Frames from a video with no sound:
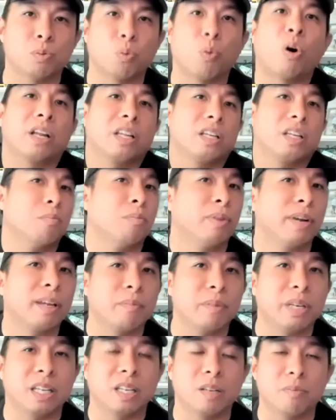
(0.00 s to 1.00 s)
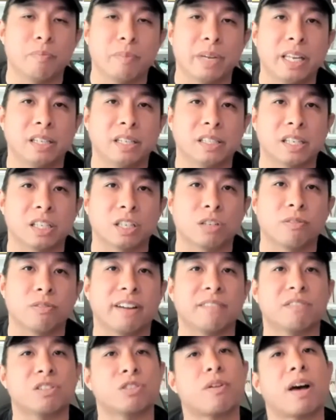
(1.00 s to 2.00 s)
wanted to bring me into meetings as a
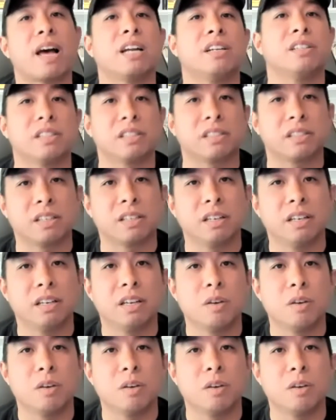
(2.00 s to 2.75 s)
creative strategist.